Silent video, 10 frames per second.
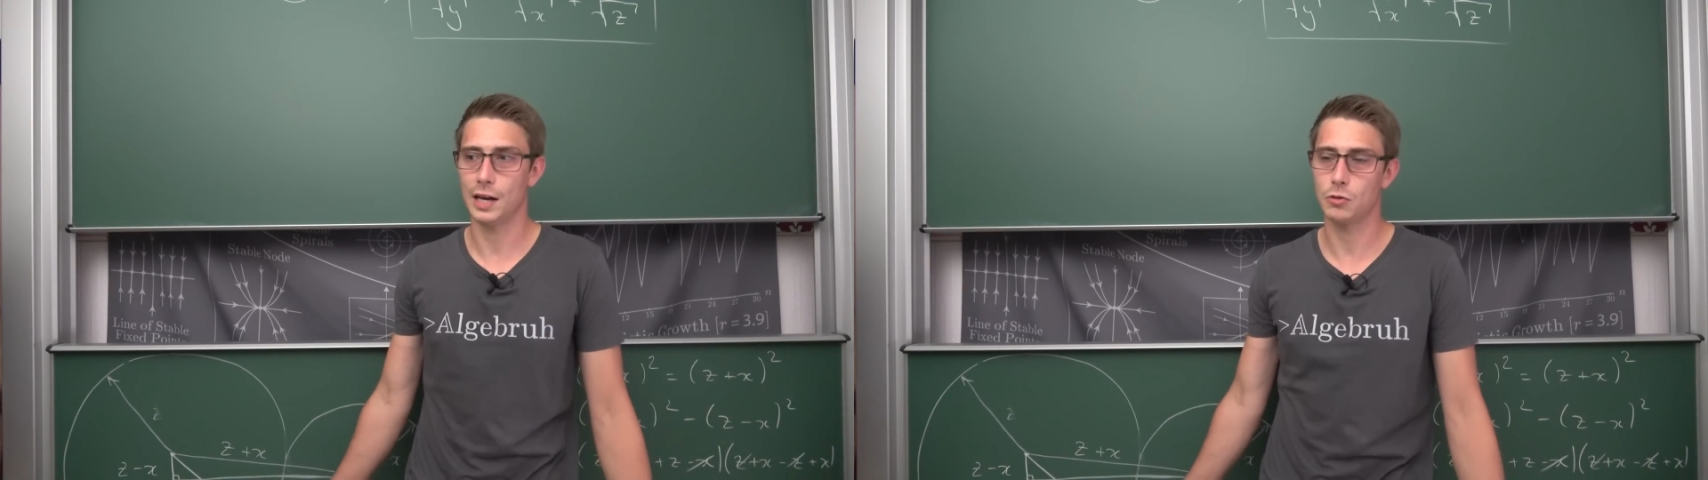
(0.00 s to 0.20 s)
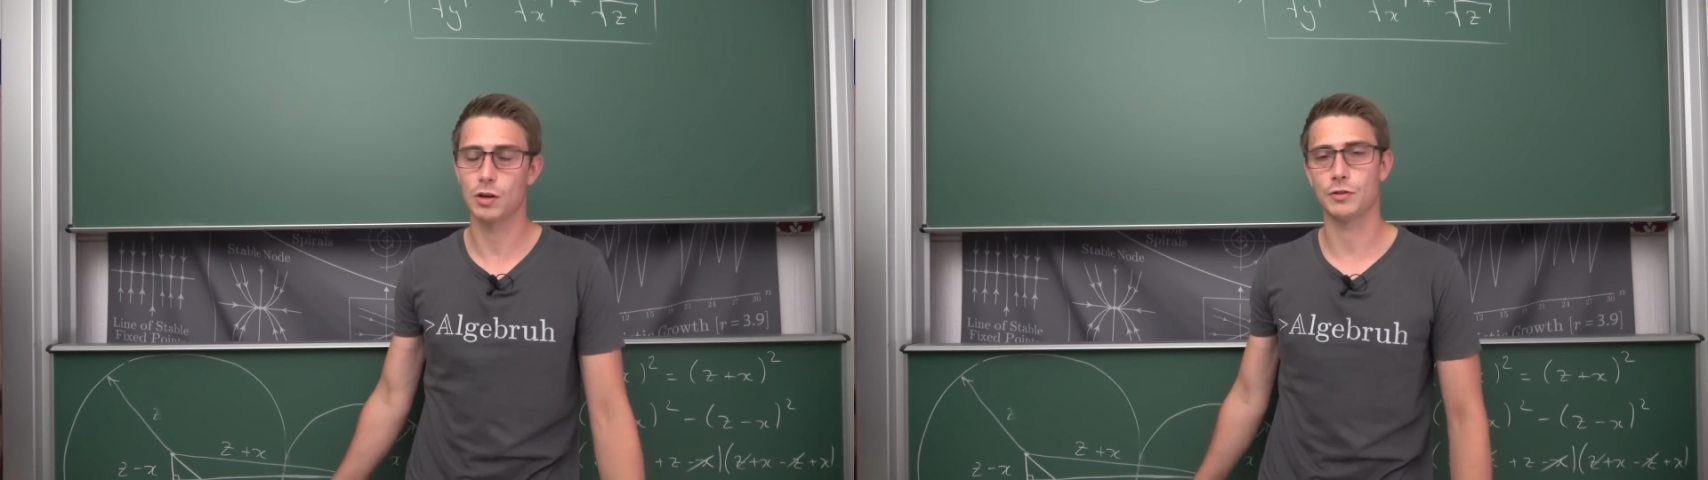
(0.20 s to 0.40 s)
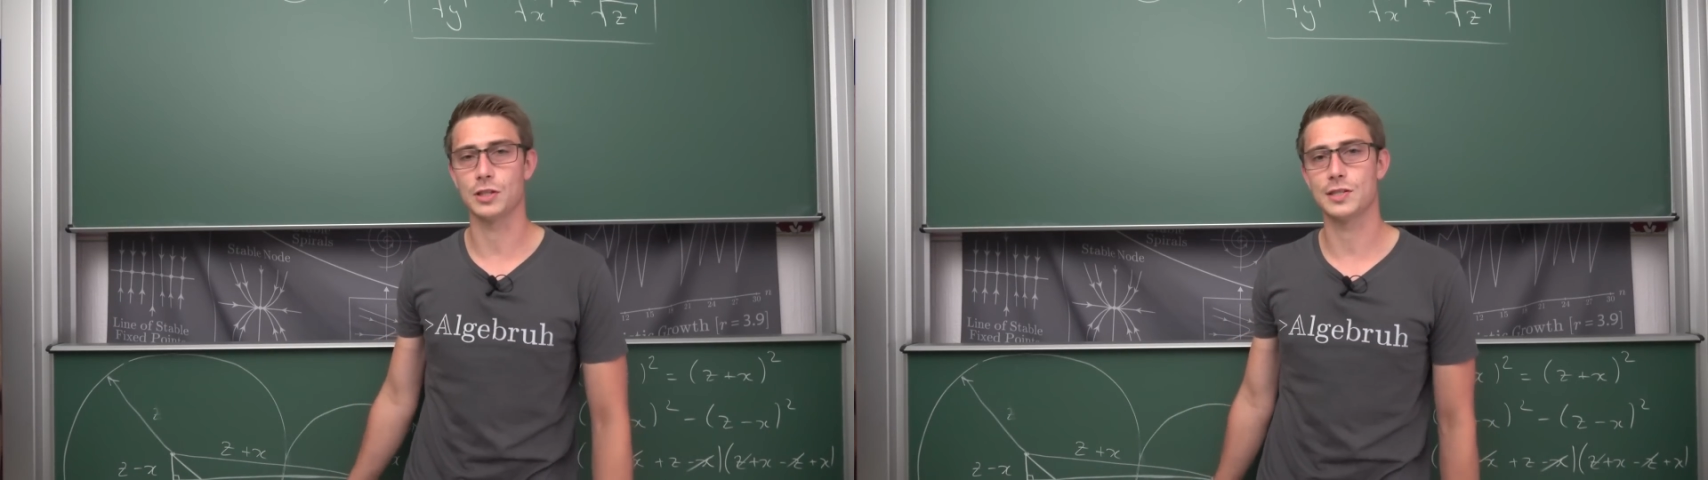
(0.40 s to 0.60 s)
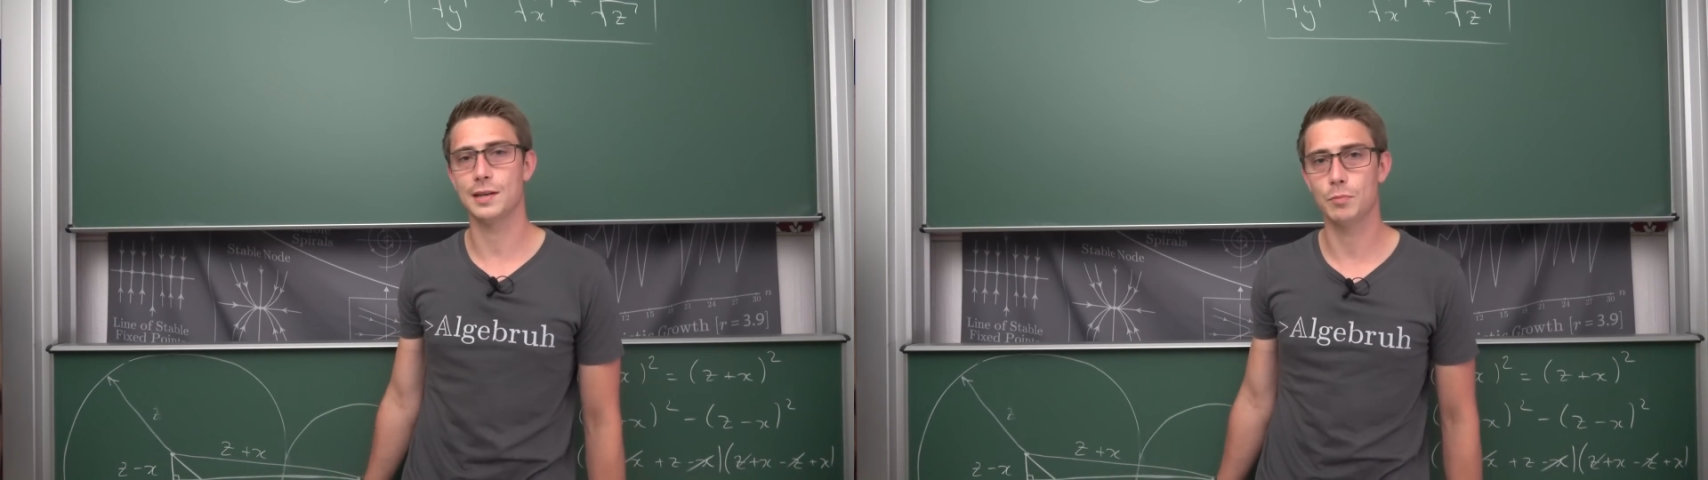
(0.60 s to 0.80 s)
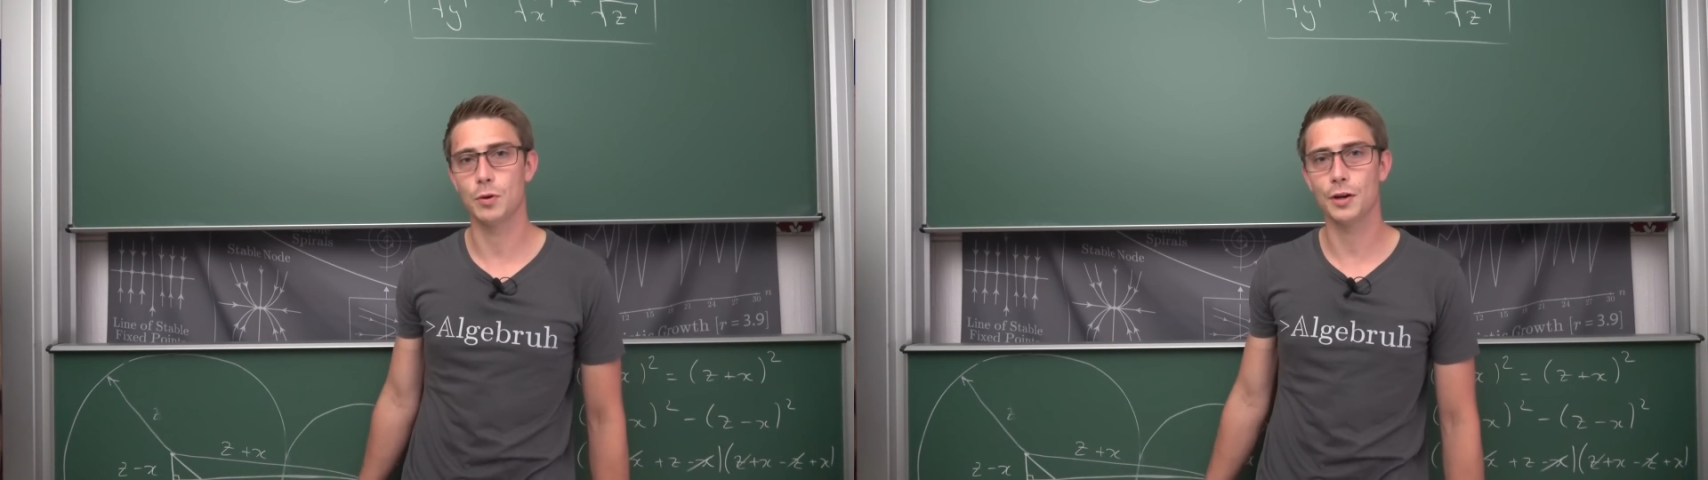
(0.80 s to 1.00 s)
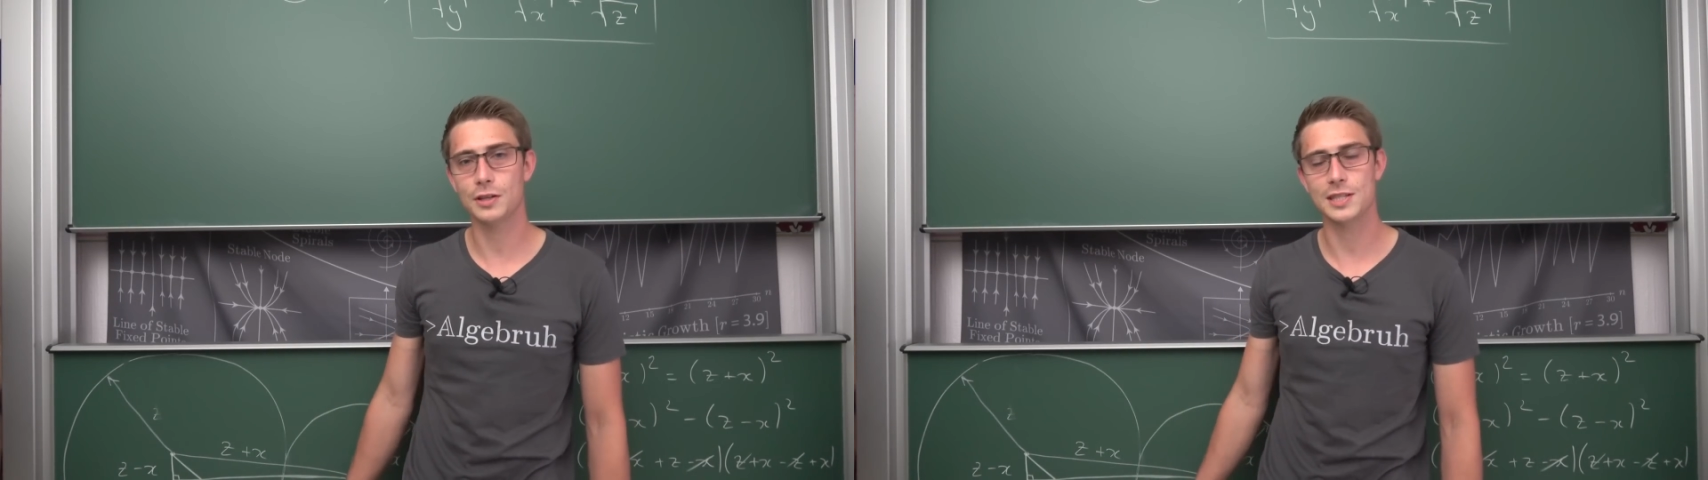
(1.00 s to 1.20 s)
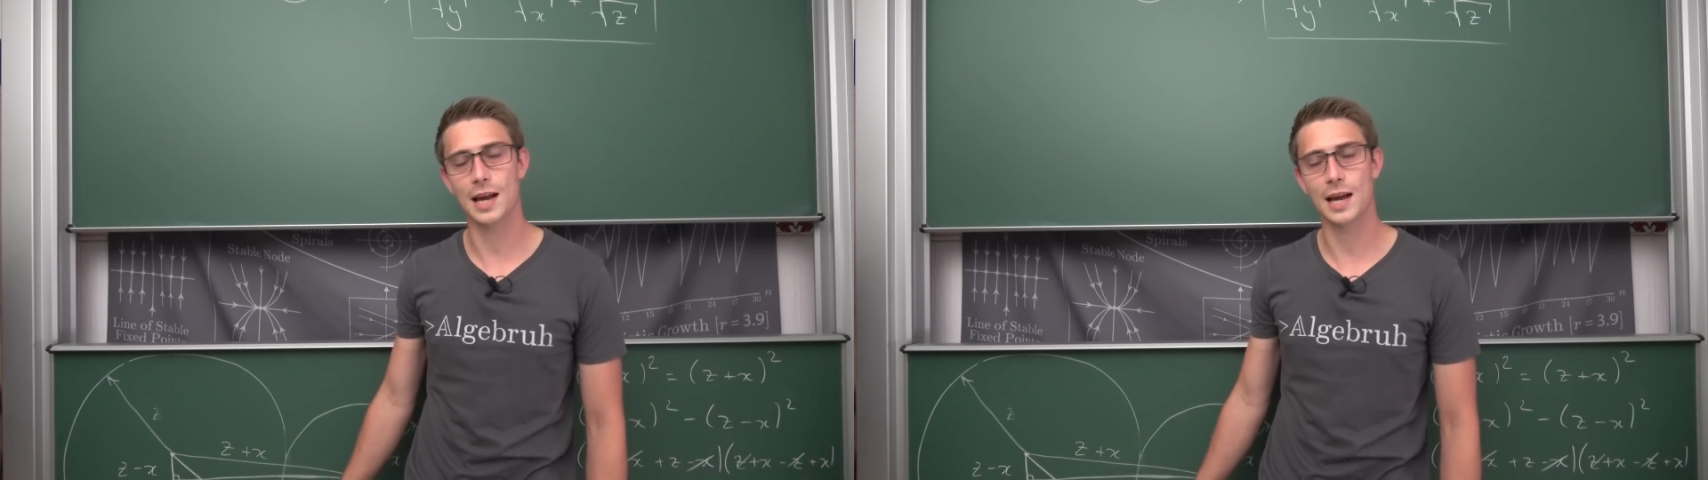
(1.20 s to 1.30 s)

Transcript: handcrafted STEM products.